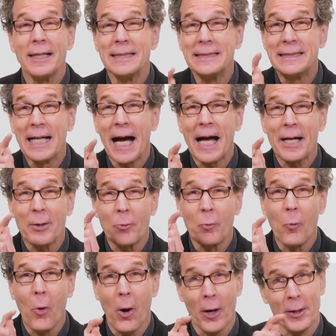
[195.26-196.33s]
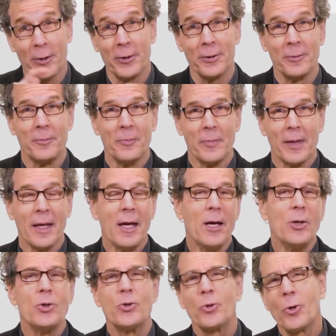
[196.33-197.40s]
Got a walker.
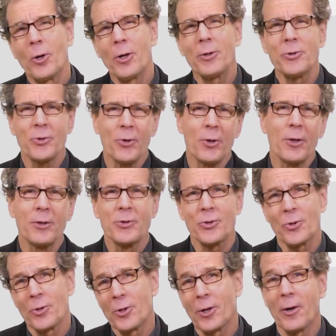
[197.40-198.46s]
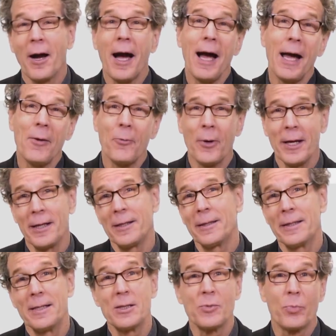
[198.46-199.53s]
Sure, I will.
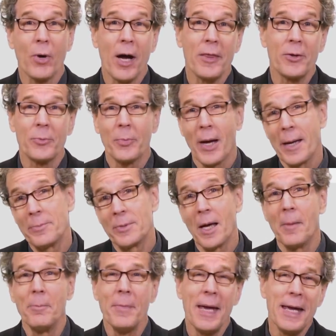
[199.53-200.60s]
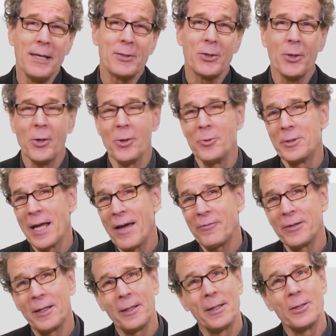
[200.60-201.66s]
And his brother piped up, me too,
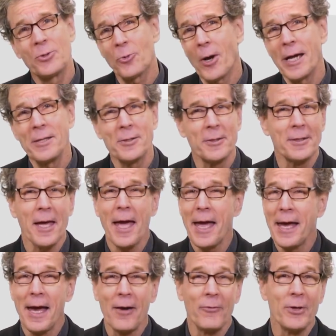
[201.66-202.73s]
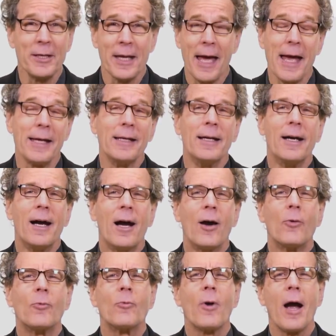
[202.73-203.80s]
definitely, twice a day, every day.
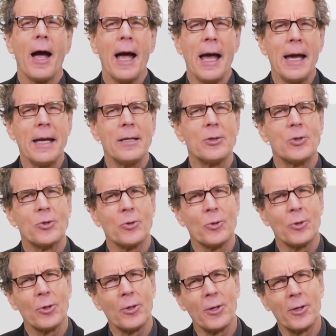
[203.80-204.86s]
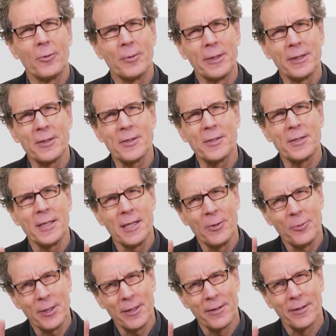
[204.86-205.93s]
Right, sure, we'll see,
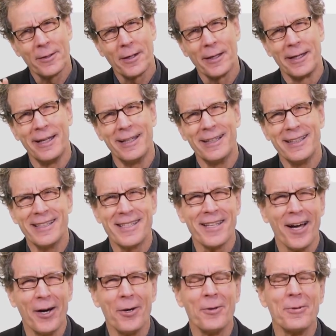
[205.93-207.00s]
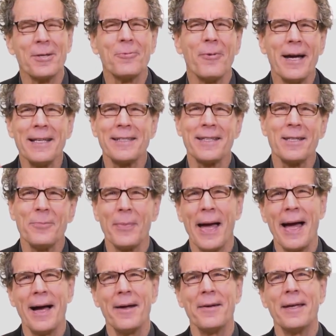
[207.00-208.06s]
we thought. So we went to the
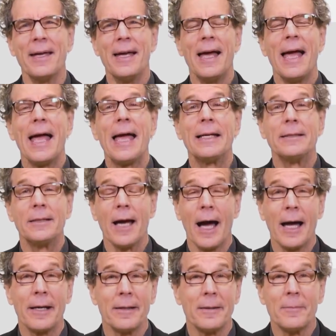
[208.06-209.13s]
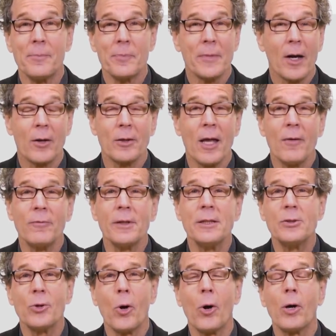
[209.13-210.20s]
pound and got a lovely
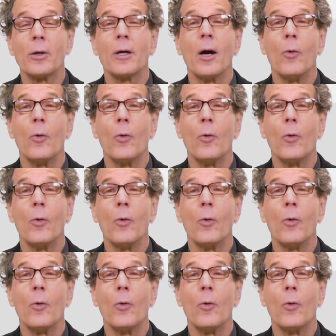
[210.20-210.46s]
dog,